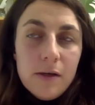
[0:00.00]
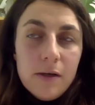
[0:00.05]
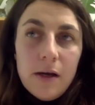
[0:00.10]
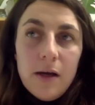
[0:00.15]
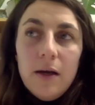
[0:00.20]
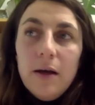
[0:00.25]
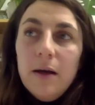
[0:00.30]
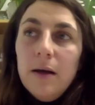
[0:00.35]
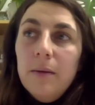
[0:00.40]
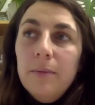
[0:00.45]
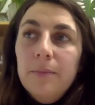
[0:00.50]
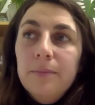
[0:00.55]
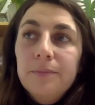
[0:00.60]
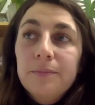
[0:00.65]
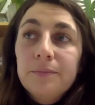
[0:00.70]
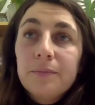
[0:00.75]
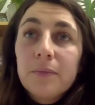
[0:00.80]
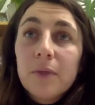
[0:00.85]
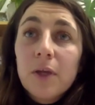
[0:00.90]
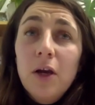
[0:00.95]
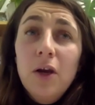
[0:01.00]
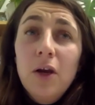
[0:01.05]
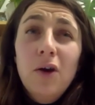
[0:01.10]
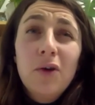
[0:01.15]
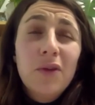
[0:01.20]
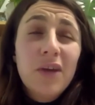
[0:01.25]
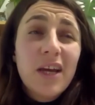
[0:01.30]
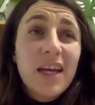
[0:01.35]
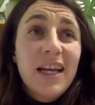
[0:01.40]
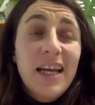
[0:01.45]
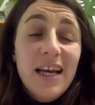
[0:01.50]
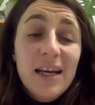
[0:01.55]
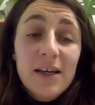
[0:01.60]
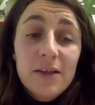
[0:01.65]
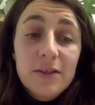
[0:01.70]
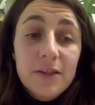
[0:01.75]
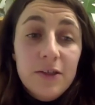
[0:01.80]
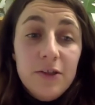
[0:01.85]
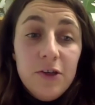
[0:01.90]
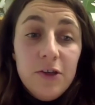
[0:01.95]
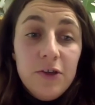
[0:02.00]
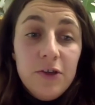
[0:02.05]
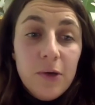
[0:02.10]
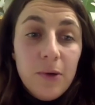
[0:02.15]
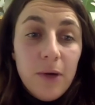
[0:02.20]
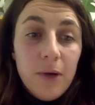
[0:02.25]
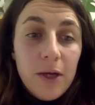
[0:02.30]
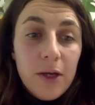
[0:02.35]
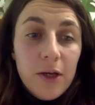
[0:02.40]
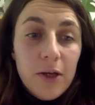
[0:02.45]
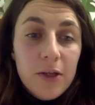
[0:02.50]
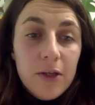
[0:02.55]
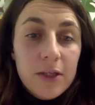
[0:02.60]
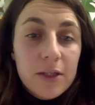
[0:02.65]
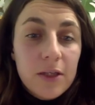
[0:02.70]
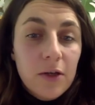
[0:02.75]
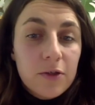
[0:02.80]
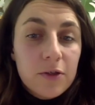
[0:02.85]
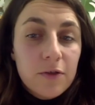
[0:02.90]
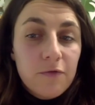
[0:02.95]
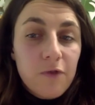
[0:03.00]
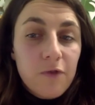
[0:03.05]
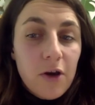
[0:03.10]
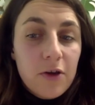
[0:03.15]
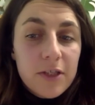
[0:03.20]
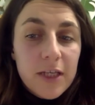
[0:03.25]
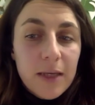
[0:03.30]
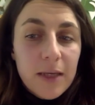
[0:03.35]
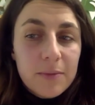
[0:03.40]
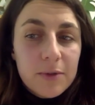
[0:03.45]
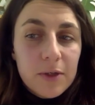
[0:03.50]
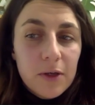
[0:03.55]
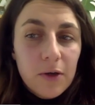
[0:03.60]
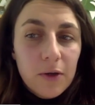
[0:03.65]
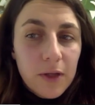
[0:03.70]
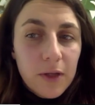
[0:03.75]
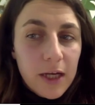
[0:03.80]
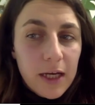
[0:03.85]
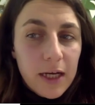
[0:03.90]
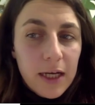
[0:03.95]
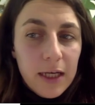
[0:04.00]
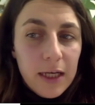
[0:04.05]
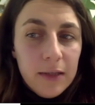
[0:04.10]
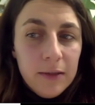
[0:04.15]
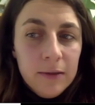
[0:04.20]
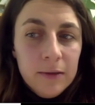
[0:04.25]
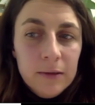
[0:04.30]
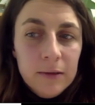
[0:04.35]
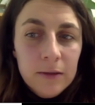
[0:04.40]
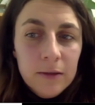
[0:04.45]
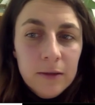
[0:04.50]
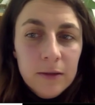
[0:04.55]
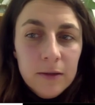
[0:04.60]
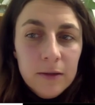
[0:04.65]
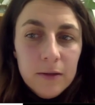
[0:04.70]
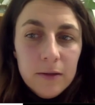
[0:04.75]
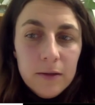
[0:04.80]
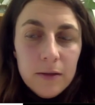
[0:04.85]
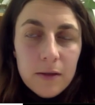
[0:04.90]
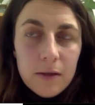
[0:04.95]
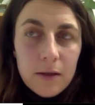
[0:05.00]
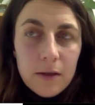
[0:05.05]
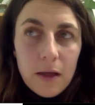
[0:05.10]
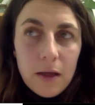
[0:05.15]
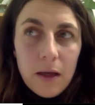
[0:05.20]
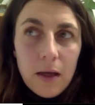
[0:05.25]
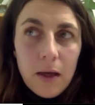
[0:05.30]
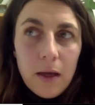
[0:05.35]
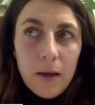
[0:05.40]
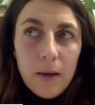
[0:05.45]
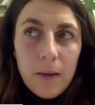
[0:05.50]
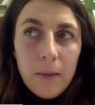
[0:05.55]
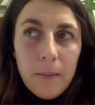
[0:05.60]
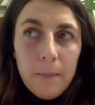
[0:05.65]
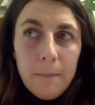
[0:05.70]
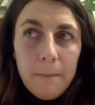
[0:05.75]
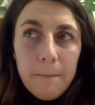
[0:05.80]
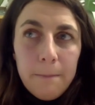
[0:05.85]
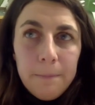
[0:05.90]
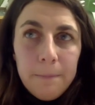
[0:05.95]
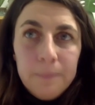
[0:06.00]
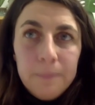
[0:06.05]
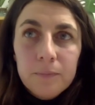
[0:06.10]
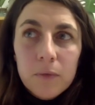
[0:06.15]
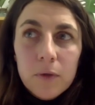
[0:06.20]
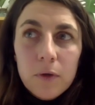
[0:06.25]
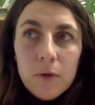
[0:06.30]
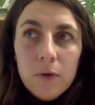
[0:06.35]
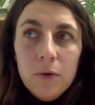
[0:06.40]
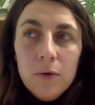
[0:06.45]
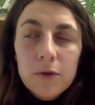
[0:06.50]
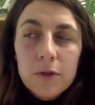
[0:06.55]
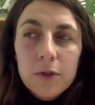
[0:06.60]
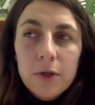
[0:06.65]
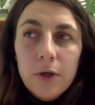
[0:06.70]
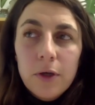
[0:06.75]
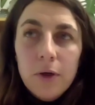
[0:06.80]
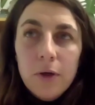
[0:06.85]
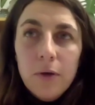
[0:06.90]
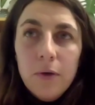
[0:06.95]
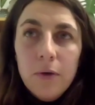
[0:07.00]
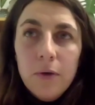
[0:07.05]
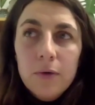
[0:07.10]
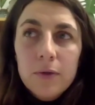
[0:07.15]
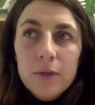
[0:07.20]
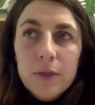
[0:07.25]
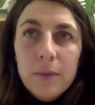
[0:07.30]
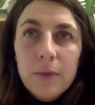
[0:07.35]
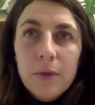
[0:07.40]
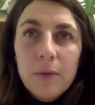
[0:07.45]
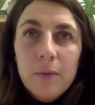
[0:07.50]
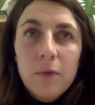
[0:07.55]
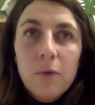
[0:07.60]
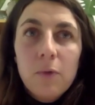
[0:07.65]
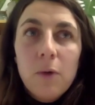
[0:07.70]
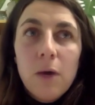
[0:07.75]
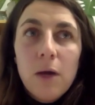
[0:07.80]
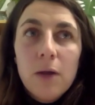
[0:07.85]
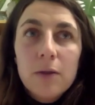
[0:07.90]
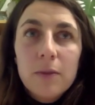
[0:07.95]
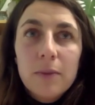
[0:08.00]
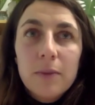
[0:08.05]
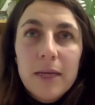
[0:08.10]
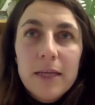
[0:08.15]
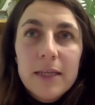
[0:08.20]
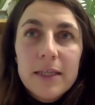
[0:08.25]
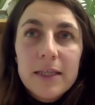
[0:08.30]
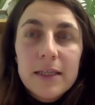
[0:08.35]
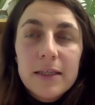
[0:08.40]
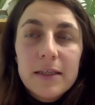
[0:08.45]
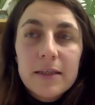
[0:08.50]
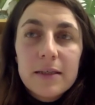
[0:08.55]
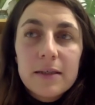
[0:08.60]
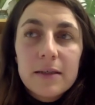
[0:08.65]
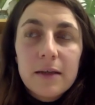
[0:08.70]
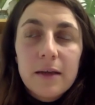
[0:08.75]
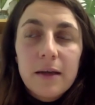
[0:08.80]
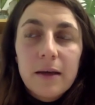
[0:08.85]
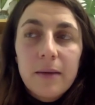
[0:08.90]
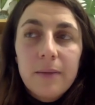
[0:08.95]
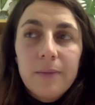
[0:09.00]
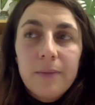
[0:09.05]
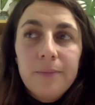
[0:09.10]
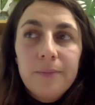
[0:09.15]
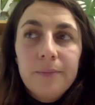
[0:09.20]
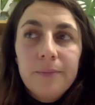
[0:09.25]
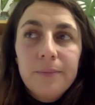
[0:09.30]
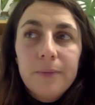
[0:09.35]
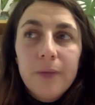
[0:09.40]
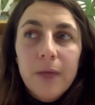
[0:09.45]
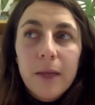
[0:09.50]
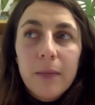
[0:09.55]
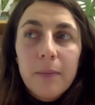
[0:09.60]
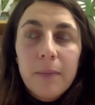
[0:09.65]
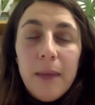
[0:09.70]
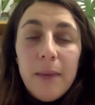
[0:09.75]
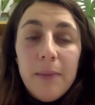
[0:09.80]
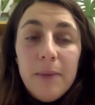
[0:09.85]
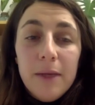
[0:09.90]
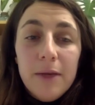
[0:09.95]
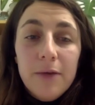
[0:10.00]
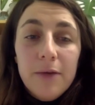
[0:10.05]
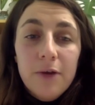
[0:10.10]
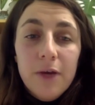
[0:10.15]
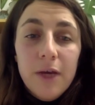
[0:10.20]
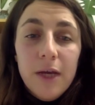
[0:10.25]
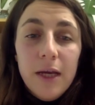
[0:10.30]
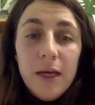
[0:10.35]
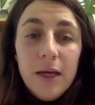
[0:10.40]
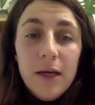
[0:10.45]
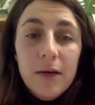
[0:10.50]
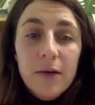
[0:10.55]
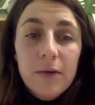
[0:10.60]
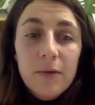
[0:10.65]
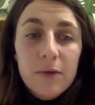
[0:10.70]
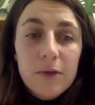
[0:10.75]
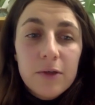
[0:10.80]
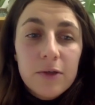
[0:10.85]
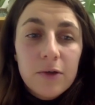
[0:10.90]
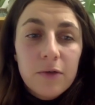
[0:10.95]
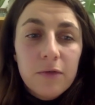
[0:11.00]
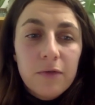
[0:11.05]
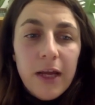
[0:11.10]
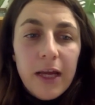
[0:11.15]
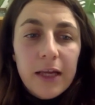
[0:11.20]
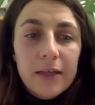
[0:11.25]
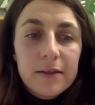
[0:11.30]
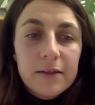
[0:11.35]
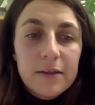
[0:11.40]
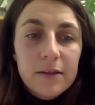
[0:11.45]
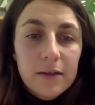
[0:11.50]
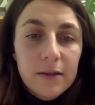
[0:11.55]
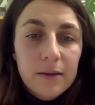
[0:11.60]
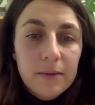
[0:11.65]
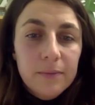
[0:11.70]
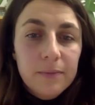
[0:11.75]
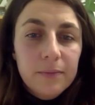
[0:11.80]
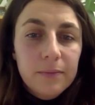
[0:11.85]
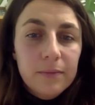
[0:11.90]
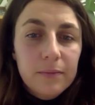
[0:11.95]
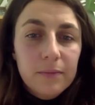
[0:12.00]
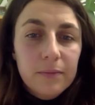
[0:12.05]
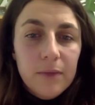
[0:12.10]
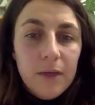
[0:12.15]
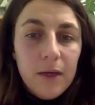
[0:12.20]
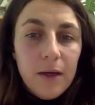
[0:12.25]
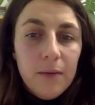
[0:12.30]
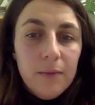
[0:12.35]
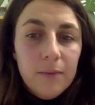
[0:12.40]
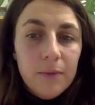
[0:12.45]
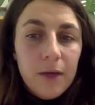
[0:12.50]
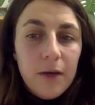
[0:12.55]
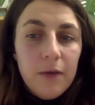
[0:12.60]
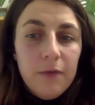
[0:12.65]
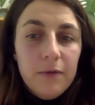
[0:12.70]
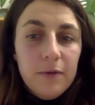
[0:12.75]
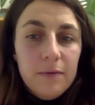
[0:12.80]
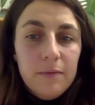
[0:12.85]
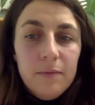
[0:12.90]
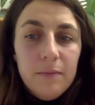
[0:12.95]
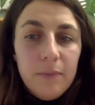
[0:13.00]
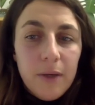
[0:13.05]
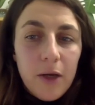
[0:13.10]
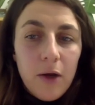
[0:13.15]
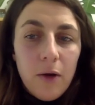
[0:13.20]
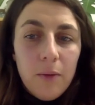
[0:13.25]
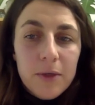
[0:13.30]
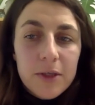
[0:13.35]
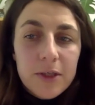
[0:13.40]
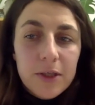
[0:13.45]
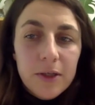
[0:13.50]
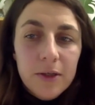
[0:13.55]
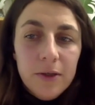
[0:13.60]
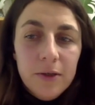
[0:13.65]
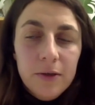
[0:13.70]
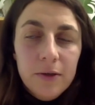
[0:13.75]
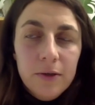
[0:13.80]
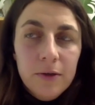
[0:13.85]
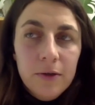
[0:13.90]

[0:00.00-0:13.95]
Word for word: Um, along the canals is usually quite good. There's lots of rose hips along the canal. Um, also, some of the more wilder places um, like Mabley Green, which is sort of next to kind of by Homerton,